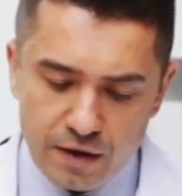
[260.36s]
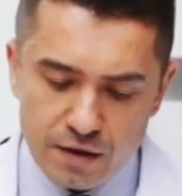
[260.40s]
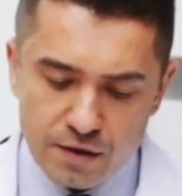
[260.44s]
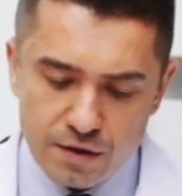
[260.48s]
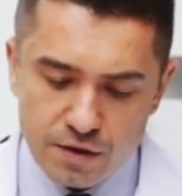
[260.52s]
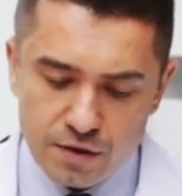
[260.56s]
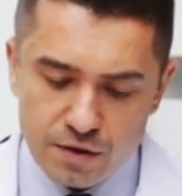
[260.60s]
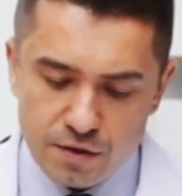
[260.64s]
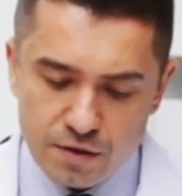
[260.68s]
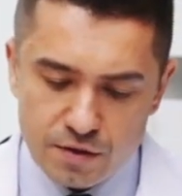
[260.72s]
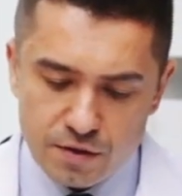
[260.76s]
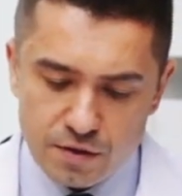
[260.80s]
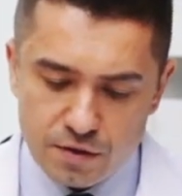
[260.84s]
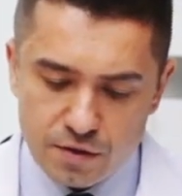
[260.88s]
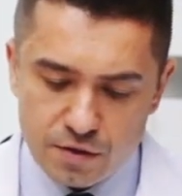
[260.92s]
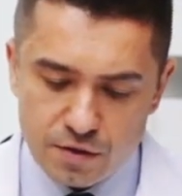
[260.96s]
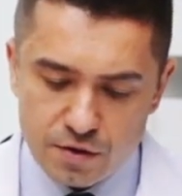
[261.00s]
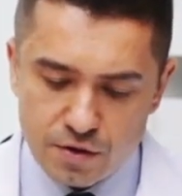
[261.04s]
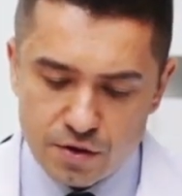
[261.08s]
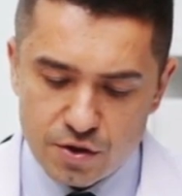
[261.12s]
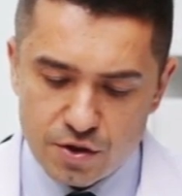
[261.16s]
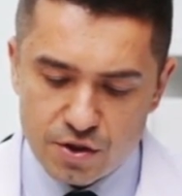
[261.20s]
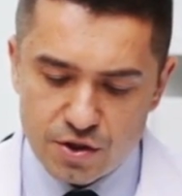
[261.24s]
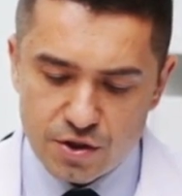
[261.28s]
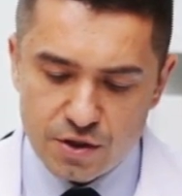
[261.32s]
her that if she had
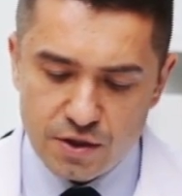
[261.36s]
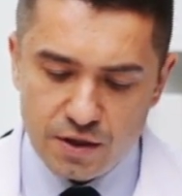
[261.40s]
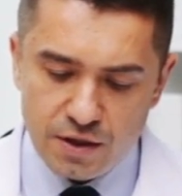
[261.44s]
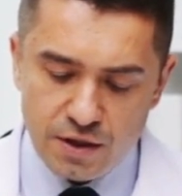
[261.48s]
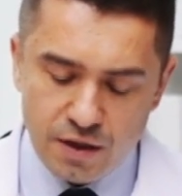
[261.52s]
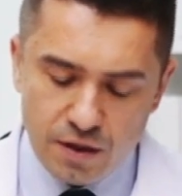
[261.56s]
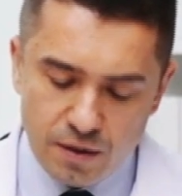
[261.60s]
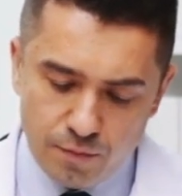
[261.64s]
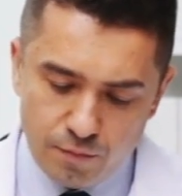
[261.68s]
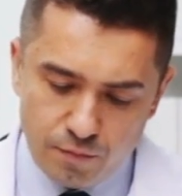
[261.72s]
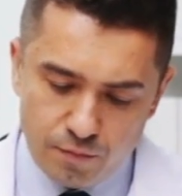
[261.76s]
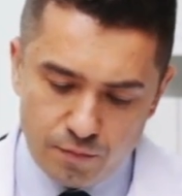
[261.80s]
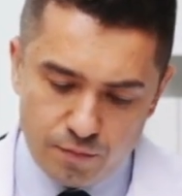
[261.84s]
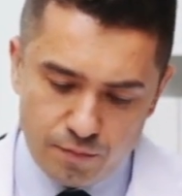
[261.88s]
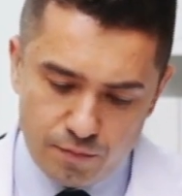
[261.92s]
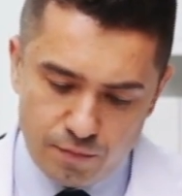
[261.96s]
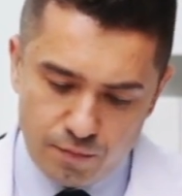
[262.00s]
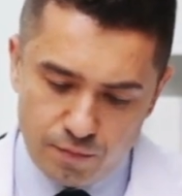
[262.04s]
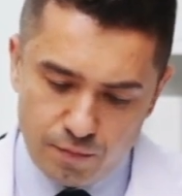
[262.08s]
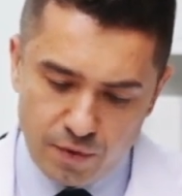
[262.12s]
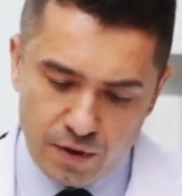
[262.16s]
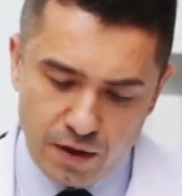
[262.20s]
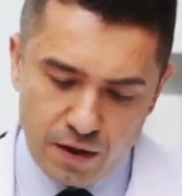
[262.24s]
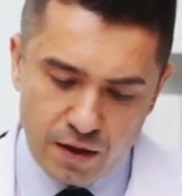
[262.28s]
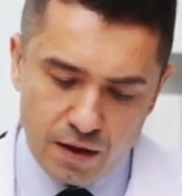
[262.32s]
not gone to the
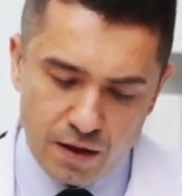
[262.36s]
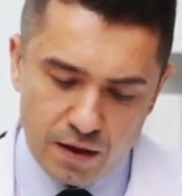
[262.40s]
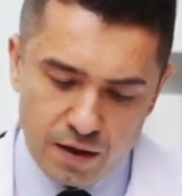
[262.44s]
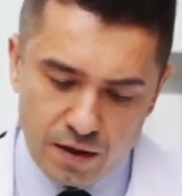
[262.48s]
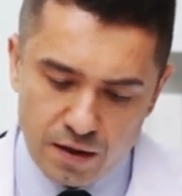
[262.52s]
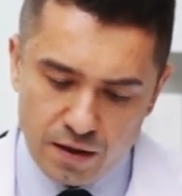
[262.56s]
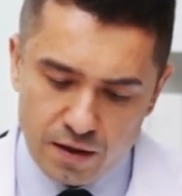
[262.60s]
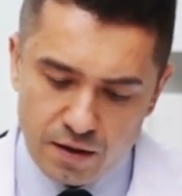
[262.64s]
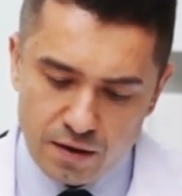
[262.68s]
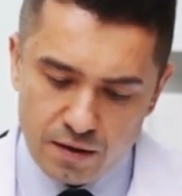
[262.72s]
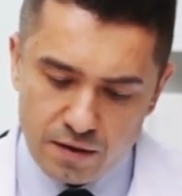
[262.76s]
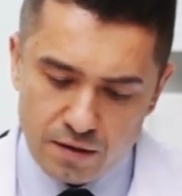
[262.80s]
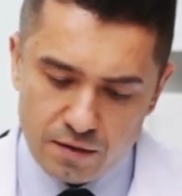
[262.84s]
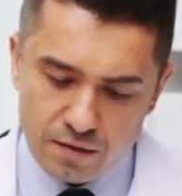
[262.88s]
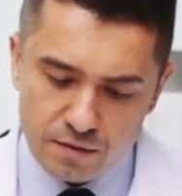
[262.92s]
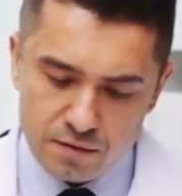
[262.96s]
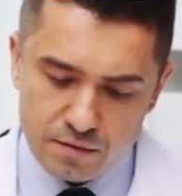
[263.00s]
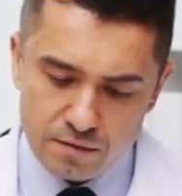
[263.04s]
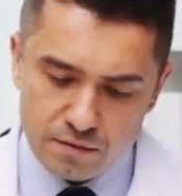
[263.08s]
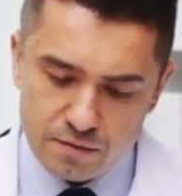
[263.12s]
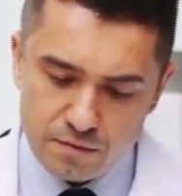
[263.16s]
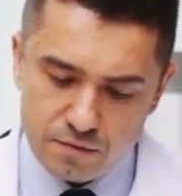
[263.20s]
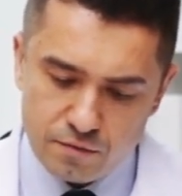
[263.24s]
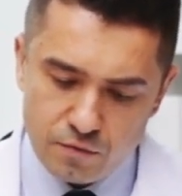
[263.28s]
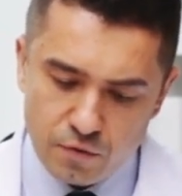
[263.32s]
hospital when she did,
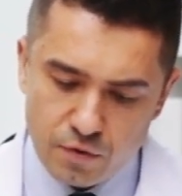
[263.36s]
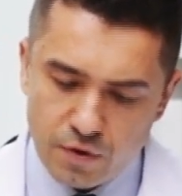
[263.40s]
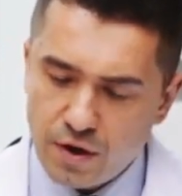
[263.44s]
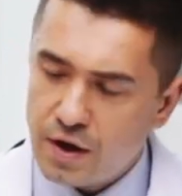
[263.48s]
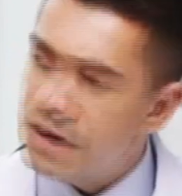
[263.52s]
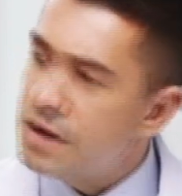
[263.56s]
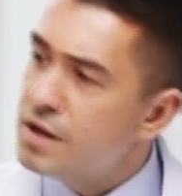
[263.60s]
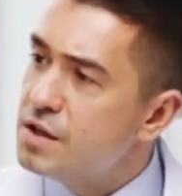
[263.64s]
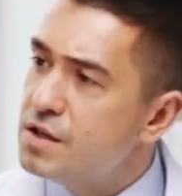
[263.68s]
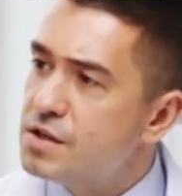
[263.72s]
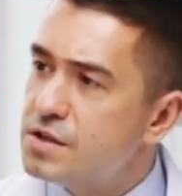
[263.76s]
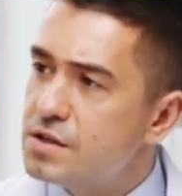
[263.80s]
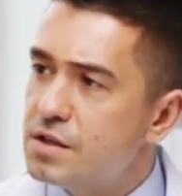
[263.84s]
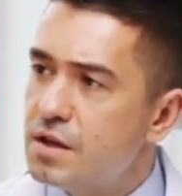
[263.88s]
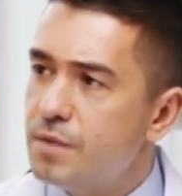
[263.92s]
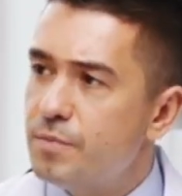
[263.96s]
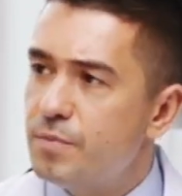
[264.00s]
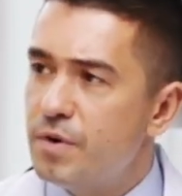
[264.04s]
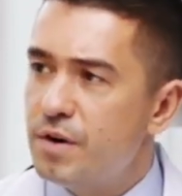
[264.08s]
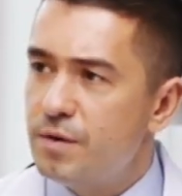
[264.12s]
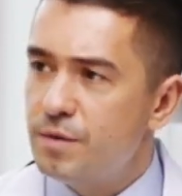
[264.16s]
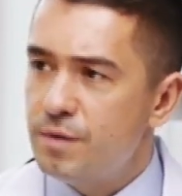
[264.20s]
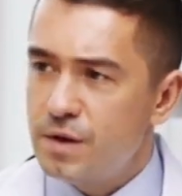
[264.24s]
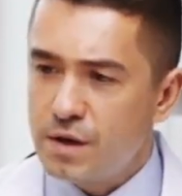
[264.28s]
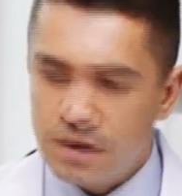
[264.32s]
she would have died.